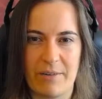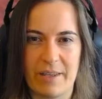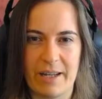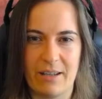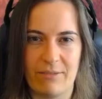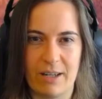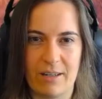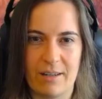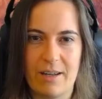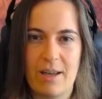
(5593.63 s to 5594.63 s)
that
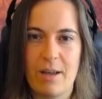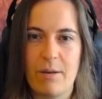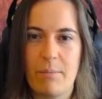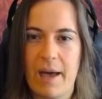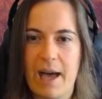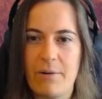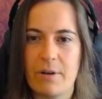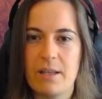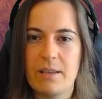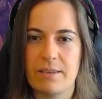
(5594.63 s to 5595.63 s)
elevator.
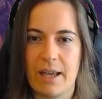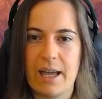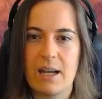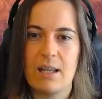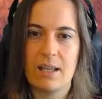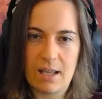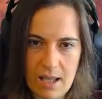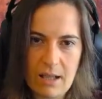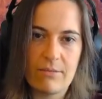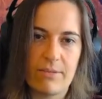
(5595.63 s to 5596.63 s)
Power that
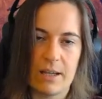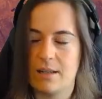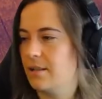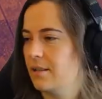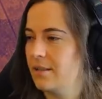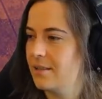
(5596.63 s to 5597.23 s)
elevator.